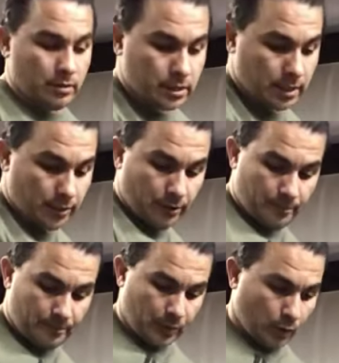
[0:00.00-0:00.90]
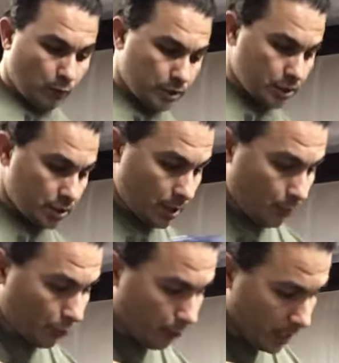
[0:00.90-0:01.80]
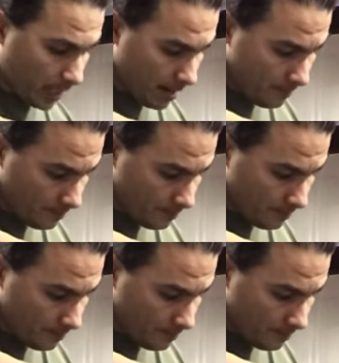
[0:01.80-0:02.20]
the center, which is the number 3 cap.